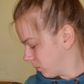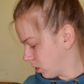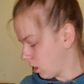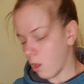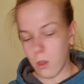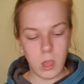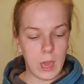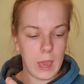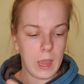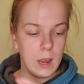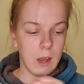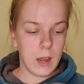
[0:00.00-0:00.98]

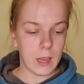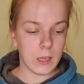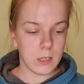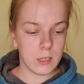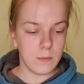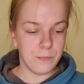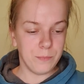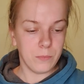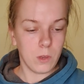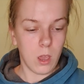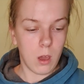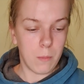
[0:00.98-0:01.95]
Okay, next
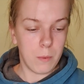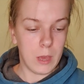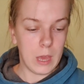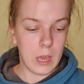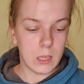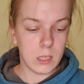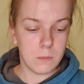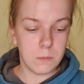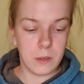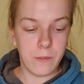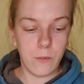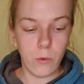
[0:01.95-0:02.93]
up is
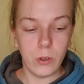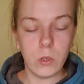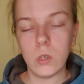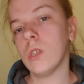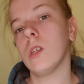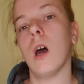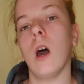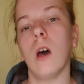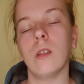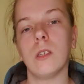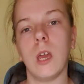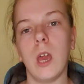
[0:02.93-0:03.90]
before you
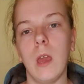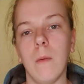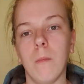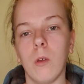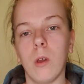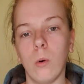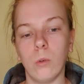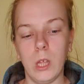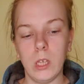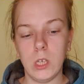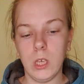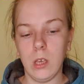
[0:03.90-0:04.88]
start gold
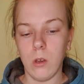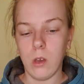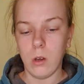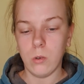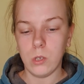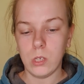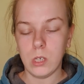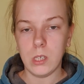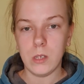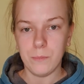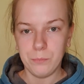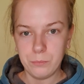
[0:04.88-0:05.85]
edging your
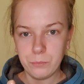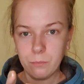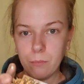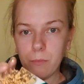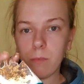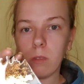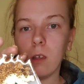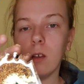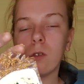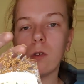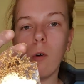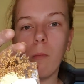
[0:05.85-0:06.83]
coasters.
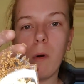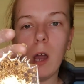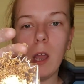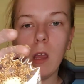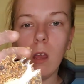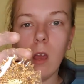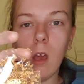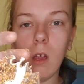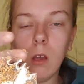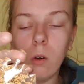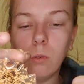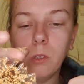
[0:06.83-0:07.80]
So my
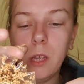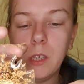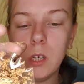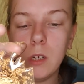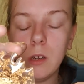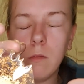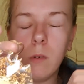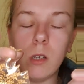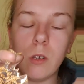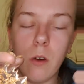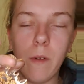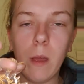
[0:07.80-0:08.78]
gold edge, well
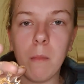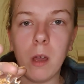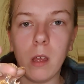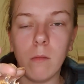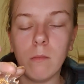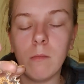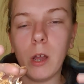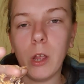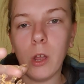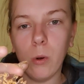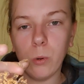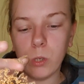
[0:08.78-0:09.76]
sorry, my
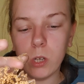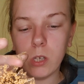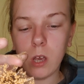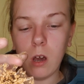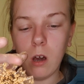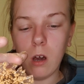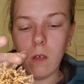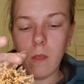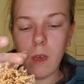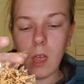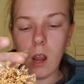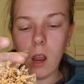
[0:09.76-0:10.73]
coasters are
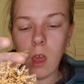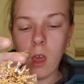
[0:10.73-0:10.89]
then